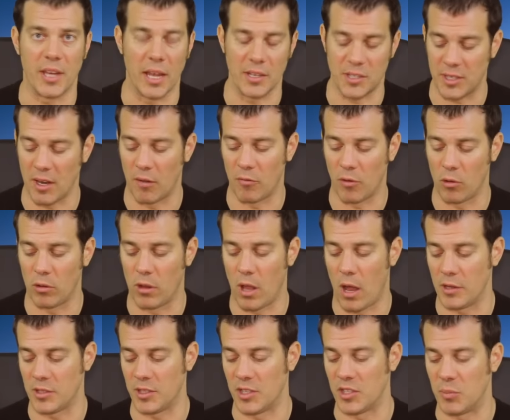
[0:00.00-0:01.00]
He's got several
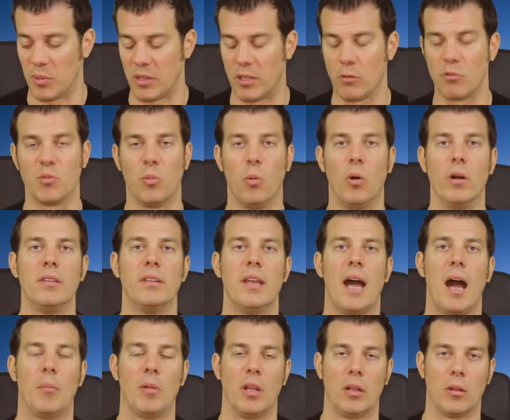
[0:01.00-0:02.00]
losses, but there was one
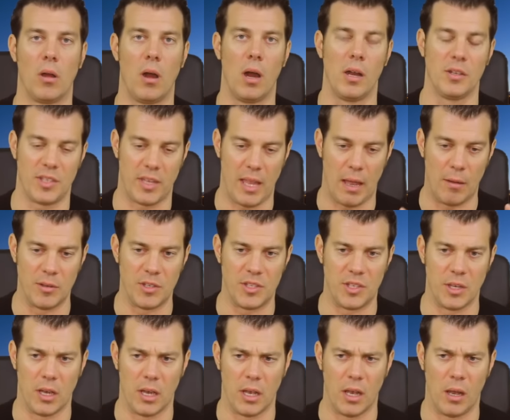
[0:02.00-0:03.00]
dominant loss. That
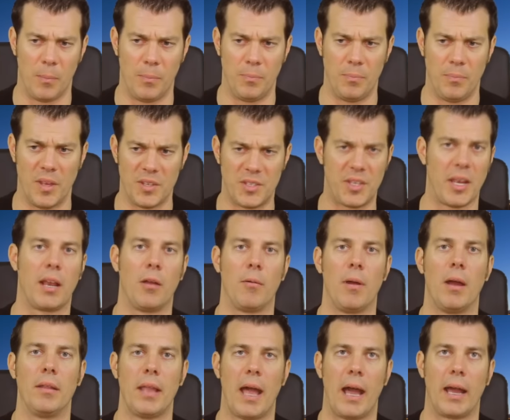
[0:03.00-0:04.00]
was a
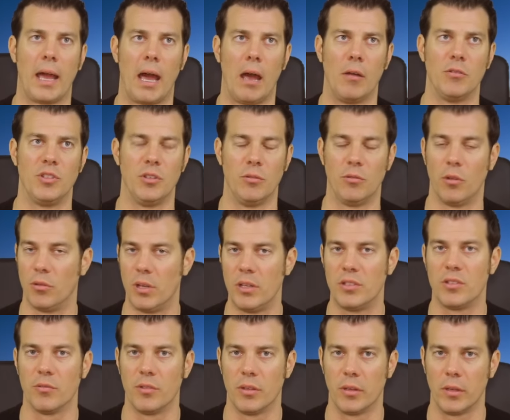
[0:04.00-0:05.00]
second-round knockout to
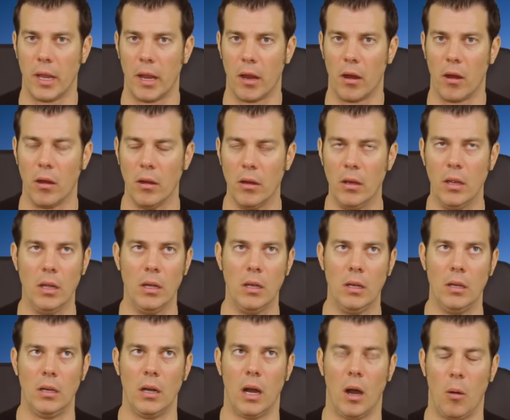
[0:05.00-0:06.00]
Nonito Donaire.
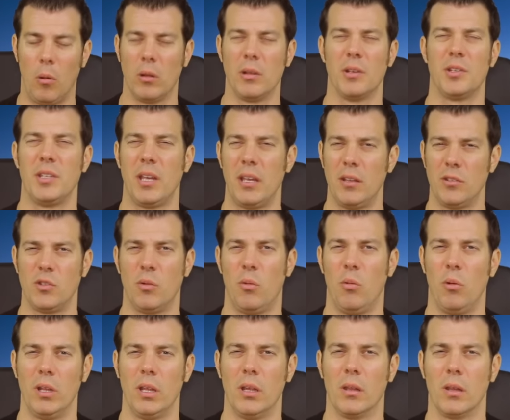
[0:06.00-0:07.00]
I want to say in
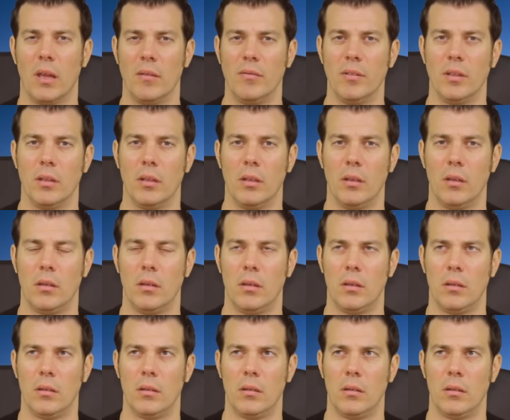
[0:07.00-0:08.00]
2011.
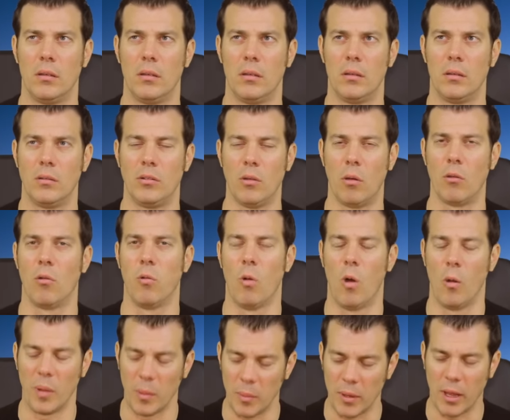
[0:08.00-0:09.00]
Don't
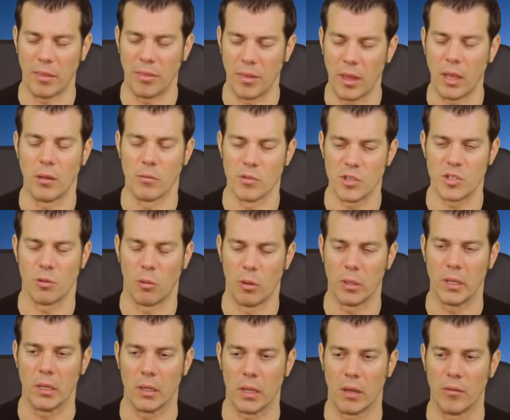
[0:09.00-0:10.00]
quote me, but I think it was
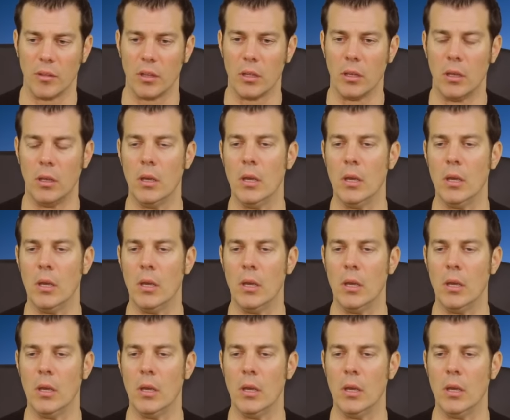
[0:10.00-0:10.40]
2011.